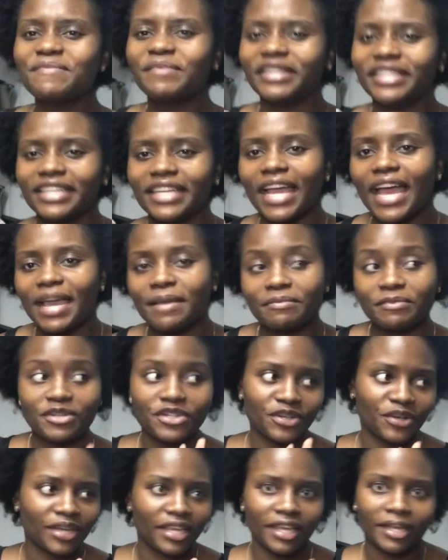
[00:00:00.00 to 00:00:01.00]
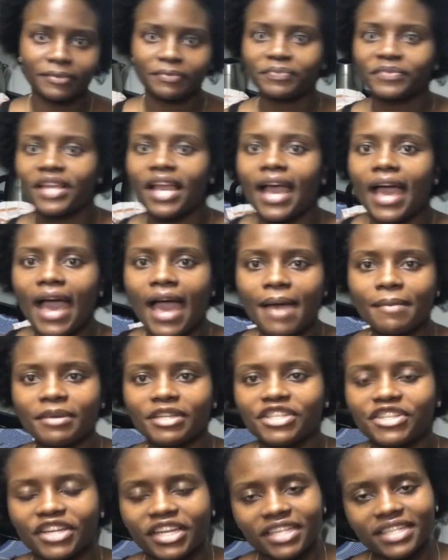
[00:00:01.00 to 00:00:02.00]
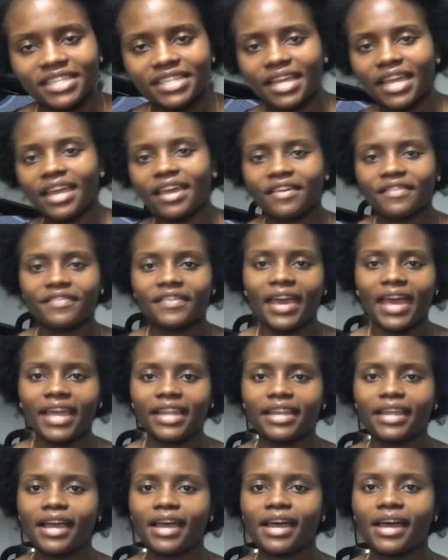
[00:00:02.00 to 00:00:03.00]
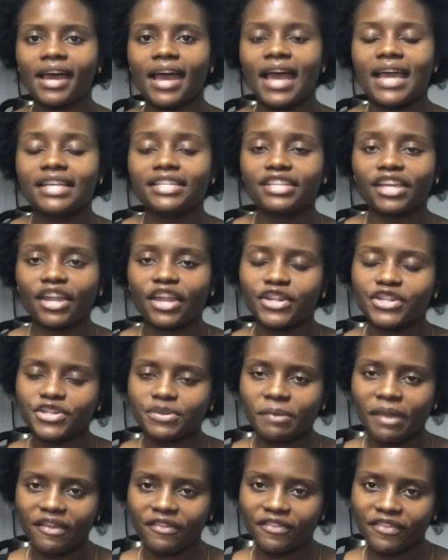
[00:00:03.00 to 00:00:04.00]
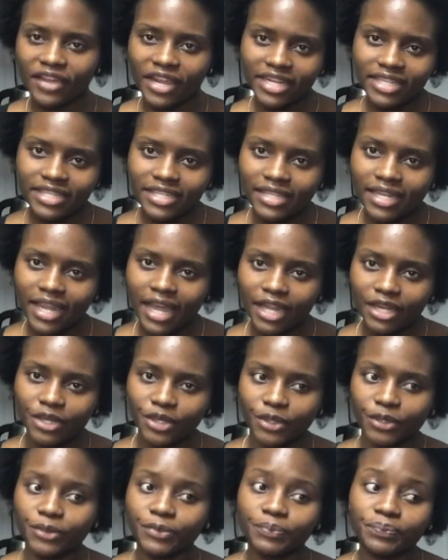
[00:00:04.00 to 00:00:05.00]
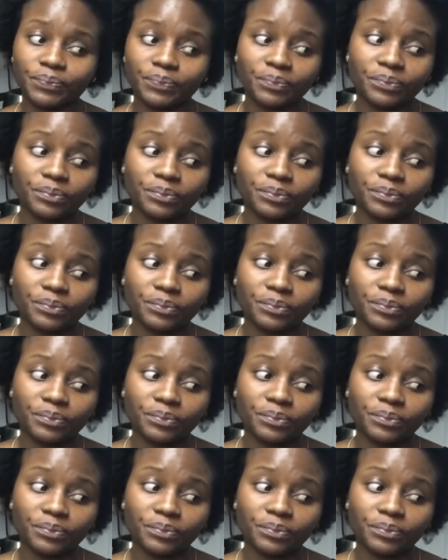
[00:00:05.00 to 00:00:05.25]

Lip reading: Wendy, I'm joking. I'm a trash chef, and shout out to my friend Shilando,